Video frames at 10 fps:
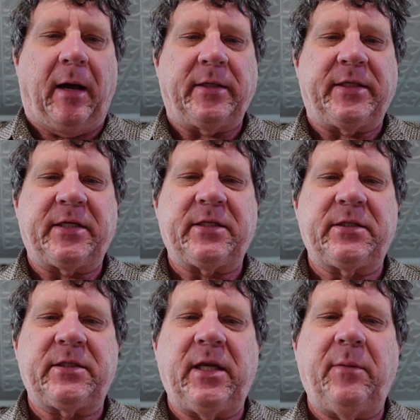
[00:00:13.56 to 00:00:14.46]
Dickson
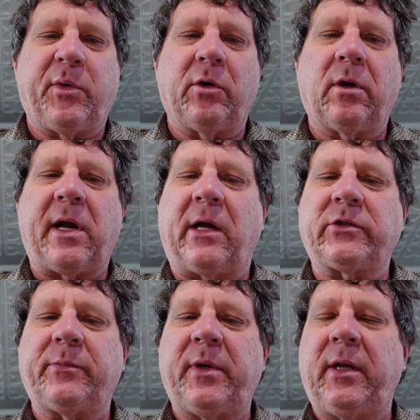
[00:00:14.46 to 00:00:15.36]
City Borough
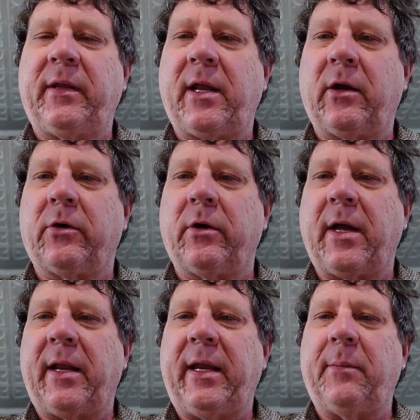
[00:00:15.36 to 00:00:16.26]
Council meeting that occurred
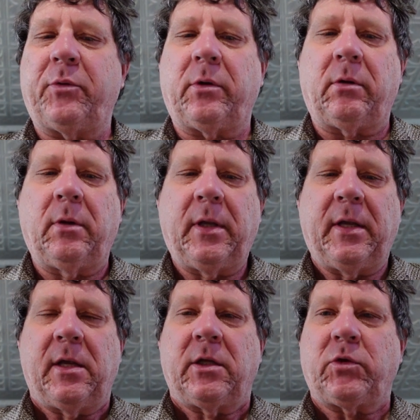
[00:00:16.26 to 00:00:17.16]
on April
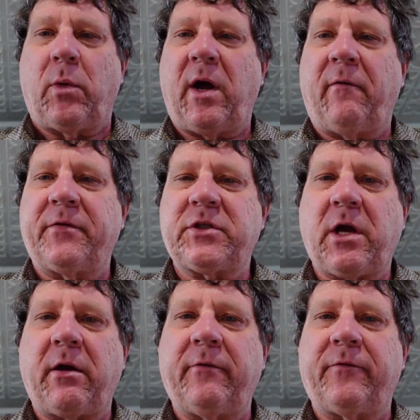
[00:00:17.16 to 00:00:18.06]
12th.
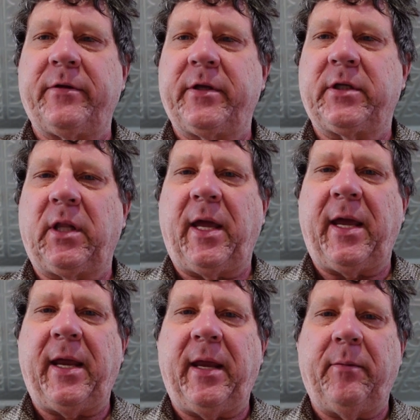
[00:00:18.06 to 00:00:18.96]
Sorry for the
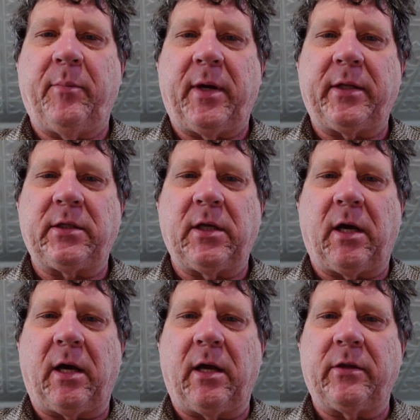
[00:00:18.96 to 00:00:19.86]
delay, but
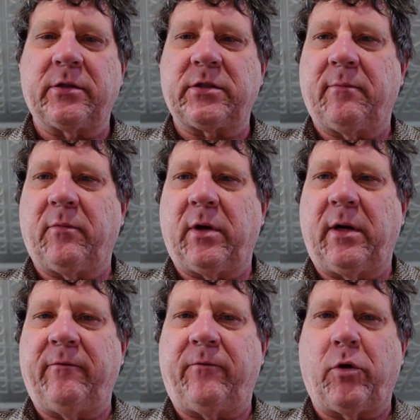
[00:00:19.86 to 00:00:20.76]
there's some
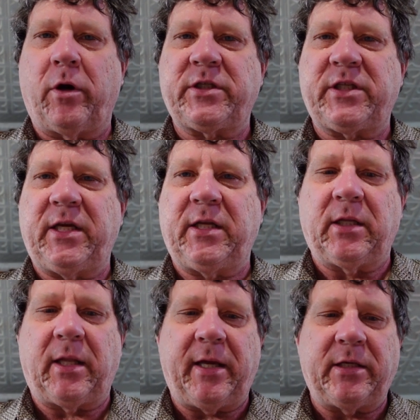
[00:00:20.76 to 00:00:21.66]
unforeseen
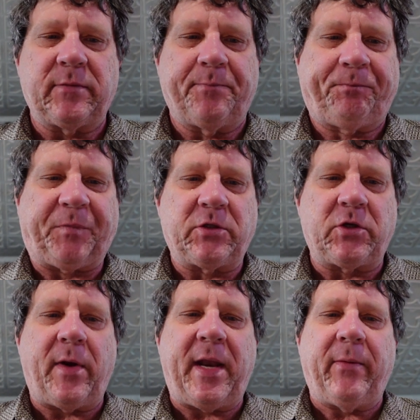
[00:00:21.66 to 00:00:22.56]
delays.
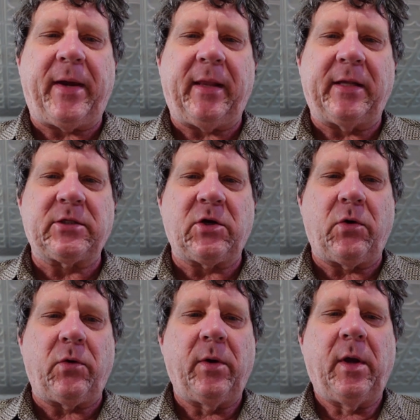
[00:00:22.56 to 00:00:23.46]
So anyway, let's
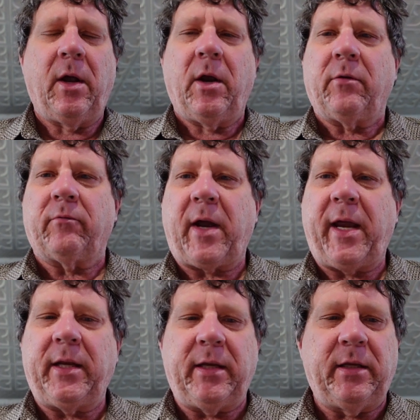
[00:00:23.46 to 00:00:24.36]
go
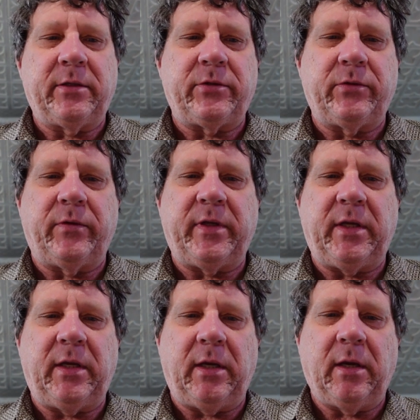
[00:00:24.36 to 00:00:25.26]
right into
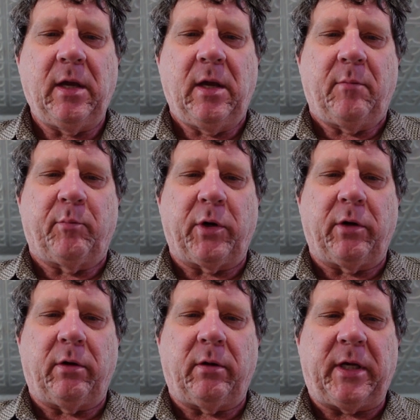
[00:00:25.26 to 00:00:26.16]
the
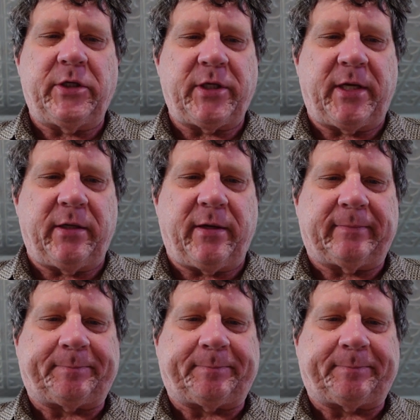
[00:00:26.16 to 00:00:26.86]
borough agenda.